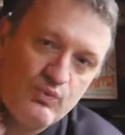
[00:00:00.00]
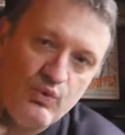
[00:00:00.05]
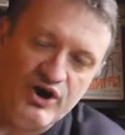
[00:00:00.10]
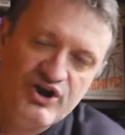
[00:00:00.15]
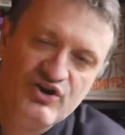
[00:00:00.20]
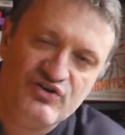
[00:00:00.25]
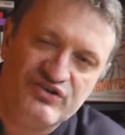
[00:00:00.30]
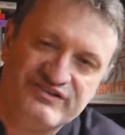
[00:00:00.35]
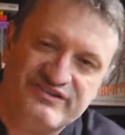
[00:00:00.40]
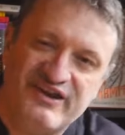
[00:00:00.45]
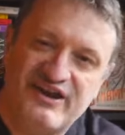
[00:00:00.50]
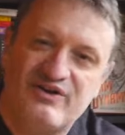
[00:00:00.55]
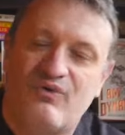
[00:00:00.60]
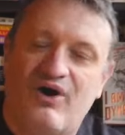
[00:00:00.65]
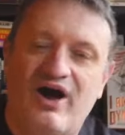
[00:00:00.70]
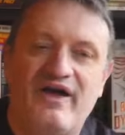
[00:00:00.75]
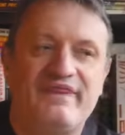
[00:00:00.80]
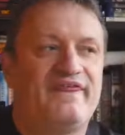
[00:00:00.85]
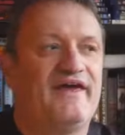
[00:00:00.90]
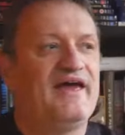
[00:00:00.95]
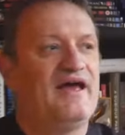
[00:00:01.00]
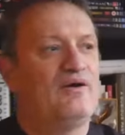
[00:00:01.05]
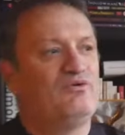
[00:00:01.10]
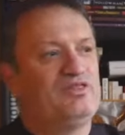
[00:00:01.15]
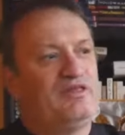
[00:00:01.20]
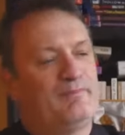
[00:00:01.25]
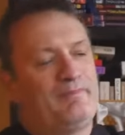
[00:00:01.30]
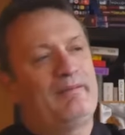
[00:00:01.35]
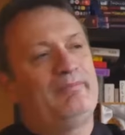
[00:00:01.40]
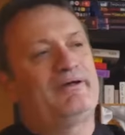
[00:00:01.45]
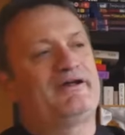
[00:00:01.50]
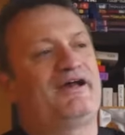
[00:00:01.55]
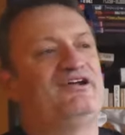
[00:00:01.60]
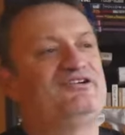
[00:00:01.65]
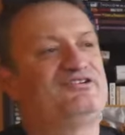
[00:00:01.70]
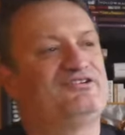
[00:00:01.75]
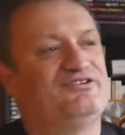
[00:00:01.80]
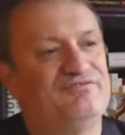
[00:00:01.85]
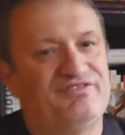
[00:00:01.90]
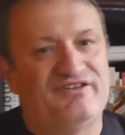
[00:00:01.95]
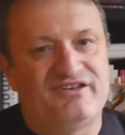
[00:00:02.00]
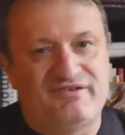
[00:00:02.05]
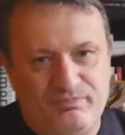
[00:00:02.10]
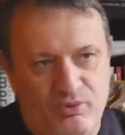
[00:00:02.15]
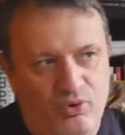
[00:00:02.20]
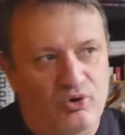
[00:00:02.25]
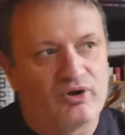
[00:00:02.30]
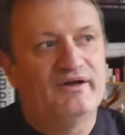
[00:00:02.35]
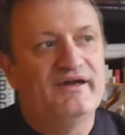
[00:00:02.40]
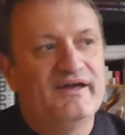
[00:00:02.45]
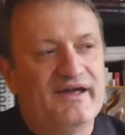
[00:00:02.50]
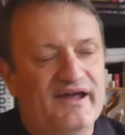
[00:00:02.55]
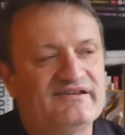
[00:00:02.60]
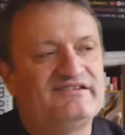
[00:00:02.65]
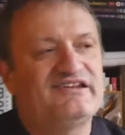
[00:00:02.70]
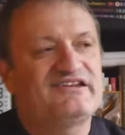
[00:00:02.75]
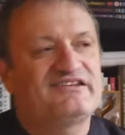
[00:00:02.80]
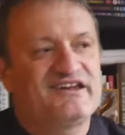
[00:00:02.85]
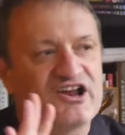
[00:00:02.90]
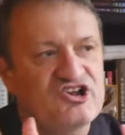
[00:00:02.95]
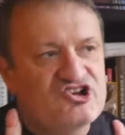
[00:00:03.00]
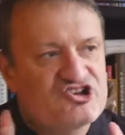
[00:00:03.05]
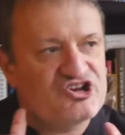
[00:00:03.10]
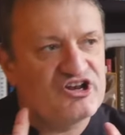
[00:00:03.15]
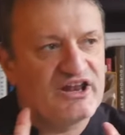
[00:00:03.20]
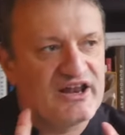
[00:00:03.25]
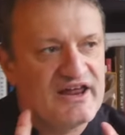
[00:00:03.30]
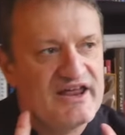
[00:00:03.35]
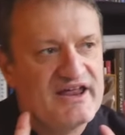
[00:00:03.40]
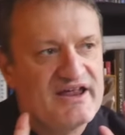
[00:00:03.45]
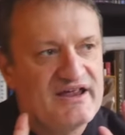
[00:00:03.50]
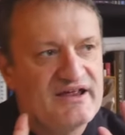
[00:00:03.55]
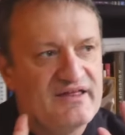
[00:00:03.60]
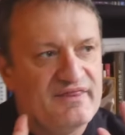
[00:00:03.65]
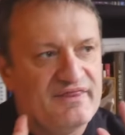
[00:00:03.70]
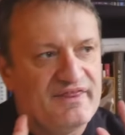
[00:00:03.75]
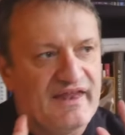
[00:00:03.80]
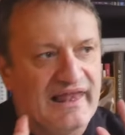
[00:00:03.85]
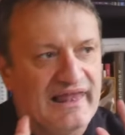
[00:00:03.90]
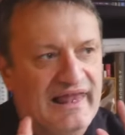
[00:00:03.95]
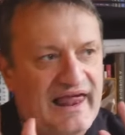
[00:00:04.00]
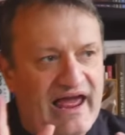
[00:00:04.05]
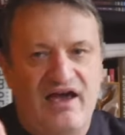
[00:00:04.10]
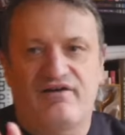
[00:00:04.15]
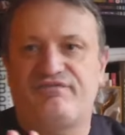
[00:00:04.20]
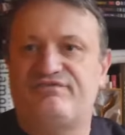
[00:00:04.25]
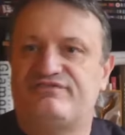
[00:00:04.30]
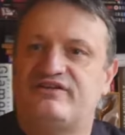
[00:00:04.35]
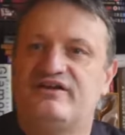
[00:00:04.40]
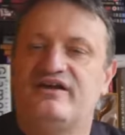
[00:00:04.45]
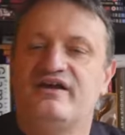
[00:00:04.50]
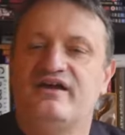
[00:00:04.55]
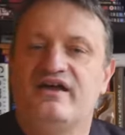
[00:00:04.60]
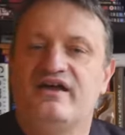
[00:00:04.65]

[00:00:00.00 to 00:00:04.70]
what you're seeing right there with the publication of this book is essentially the left